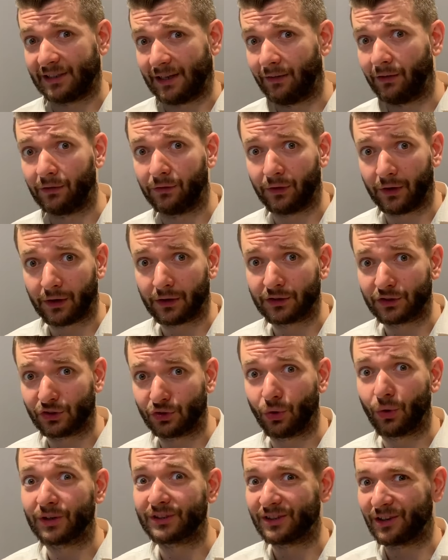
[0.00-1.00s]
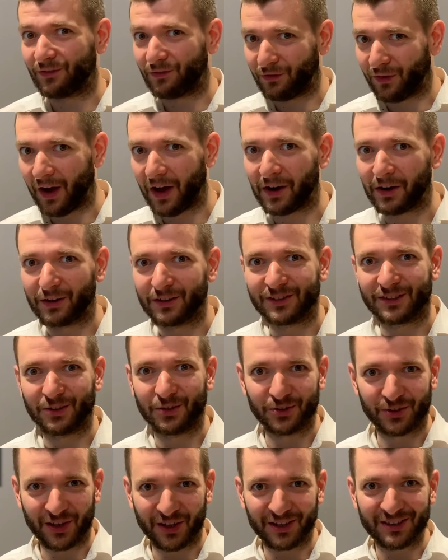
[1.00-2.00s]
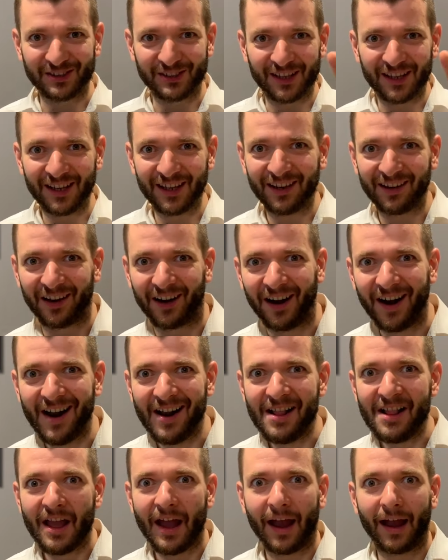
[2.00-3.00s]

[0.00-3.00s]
seven-figure stores and funnels, as you can see here,